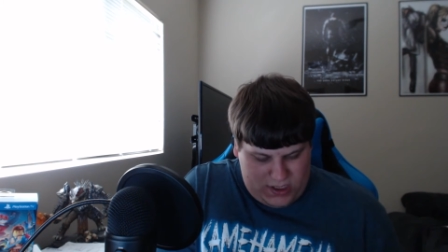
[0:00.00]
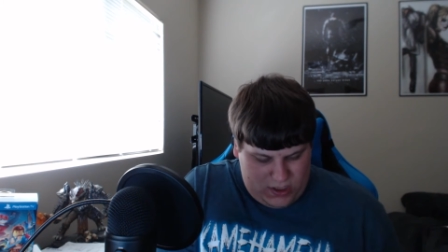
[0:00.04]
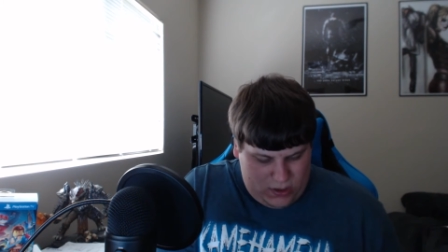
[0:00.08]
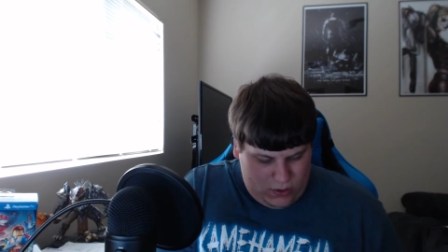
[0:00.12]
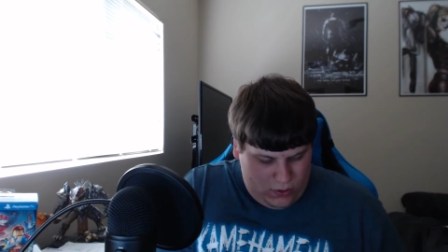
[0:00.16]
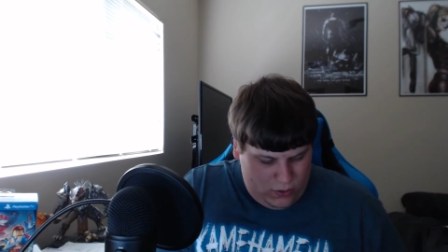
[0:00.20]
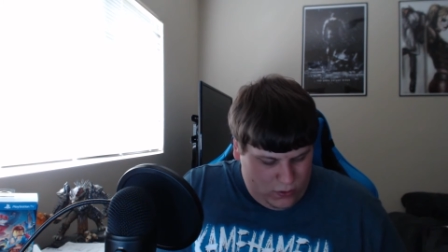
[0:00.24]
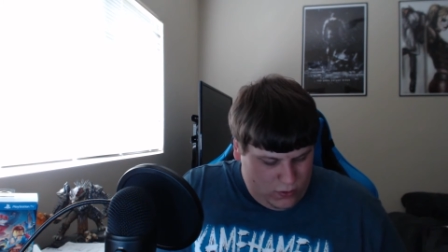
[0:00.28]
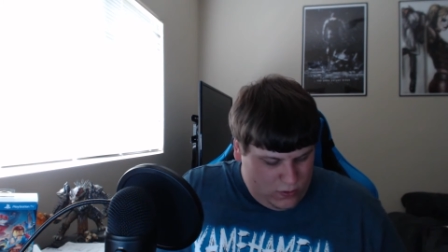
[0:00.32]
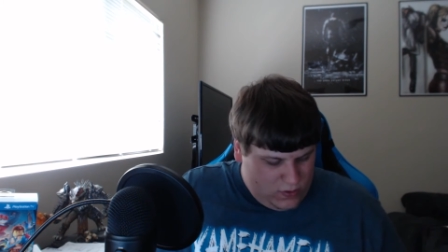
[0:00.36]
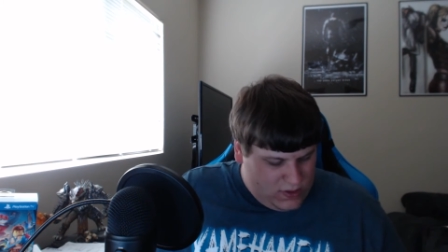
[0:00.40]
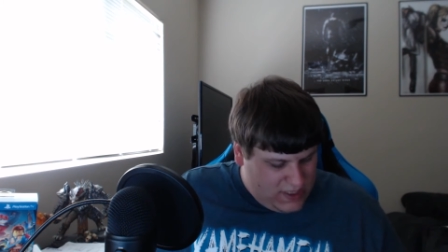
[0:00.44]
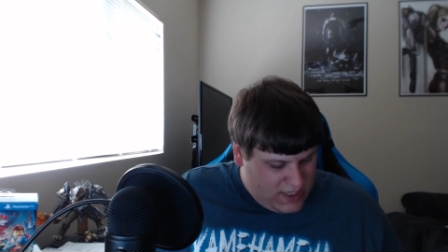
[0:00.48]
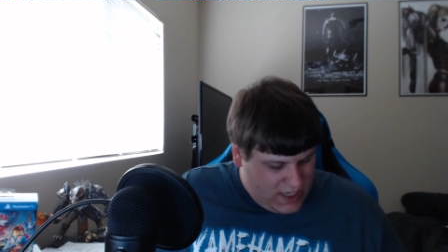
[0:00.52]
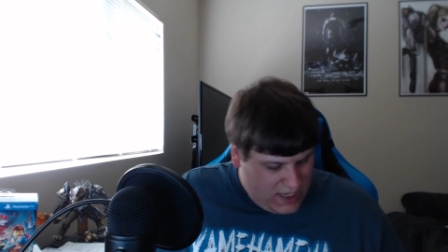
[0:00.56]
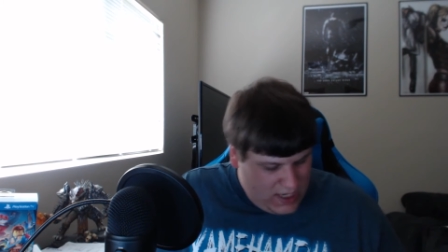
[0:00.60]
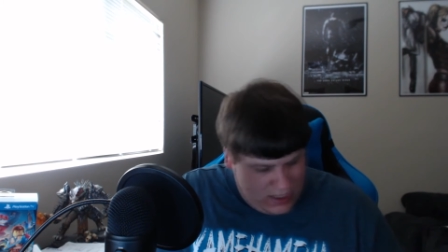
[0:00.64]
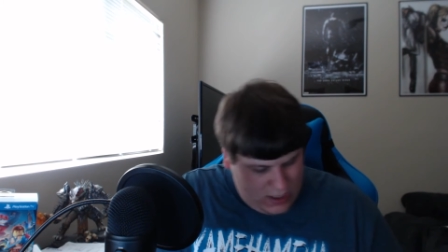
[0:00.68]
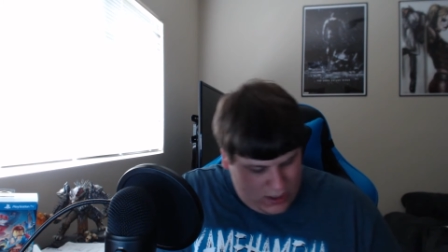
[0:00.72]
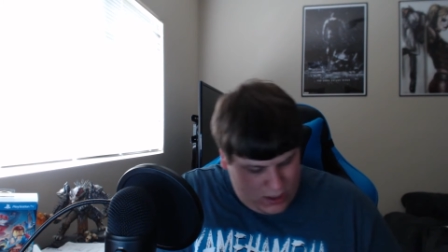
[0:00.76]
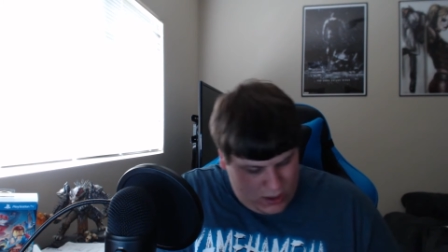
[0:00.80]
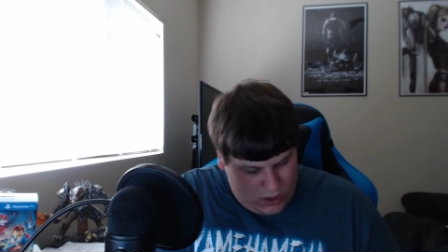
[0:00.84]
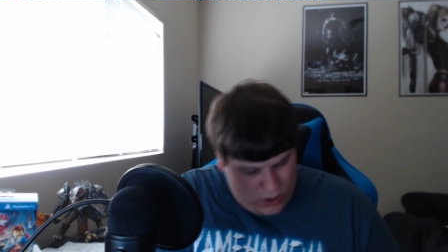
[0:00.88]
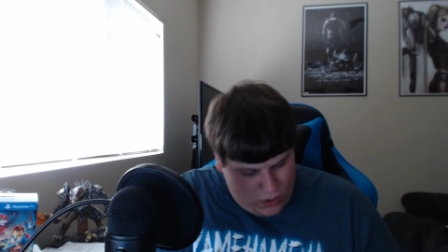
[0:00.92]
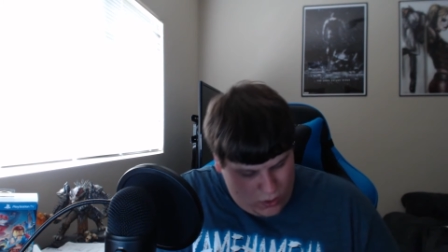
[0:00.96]
to
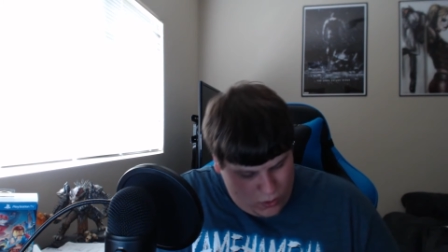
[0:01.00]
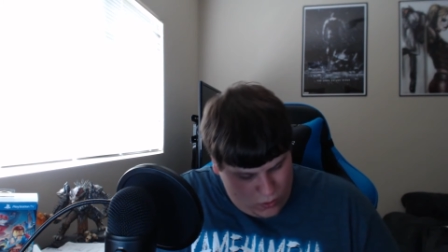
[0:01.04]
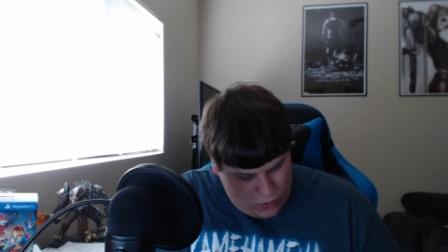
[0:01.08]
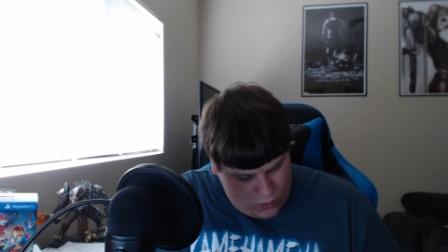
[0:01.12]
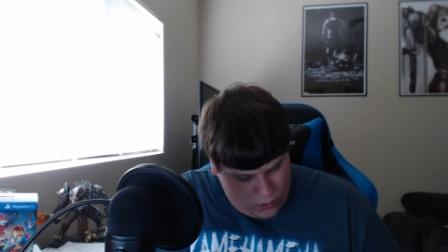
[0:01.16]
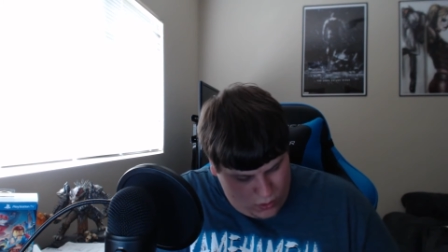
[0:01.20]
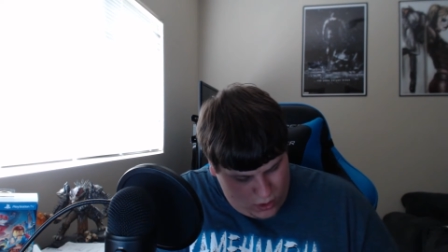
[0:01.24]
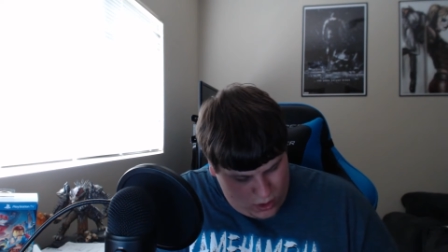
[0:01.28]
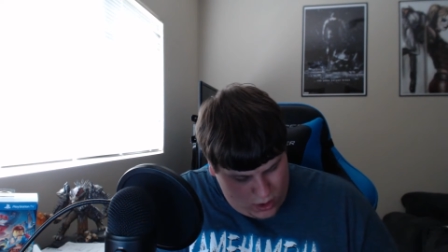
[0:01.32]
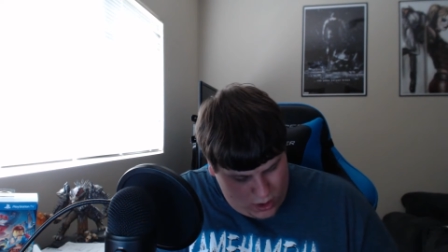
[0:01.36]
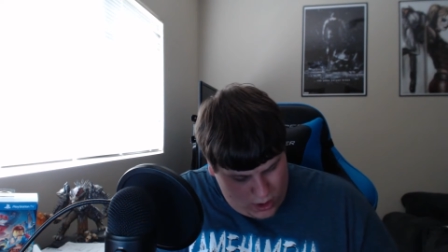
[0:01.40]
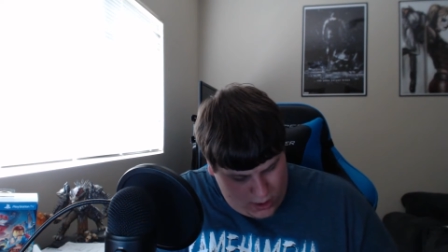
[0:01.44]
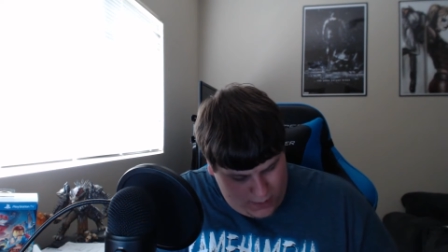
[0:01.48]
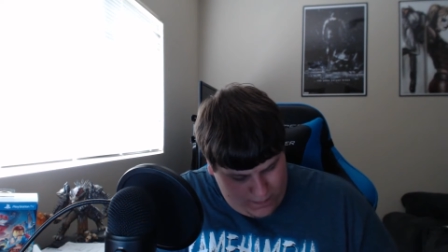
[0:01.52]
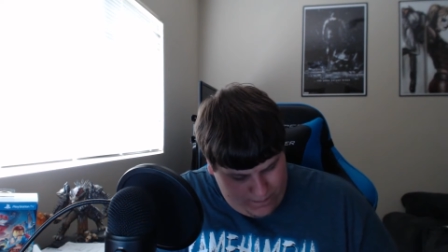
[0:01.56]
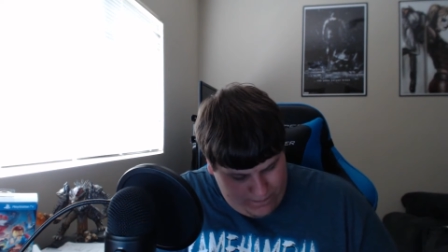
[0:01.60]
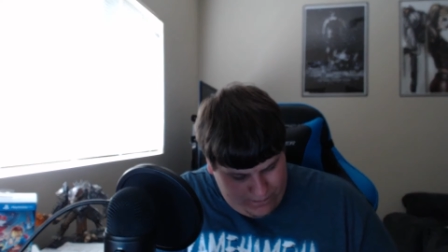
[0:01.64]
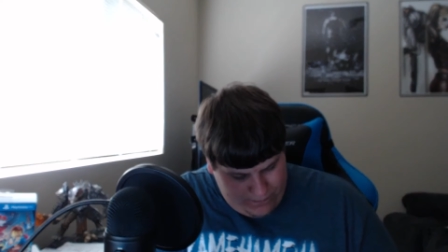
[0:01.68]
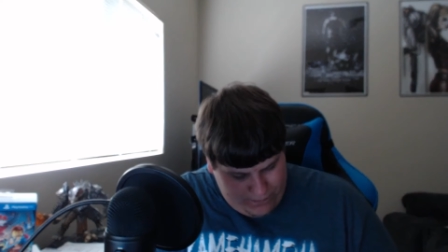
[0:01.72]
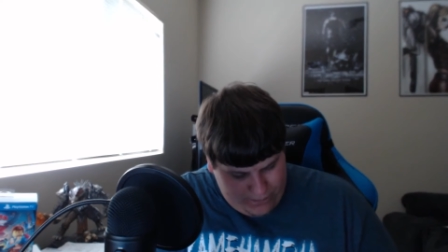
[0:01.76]
take your,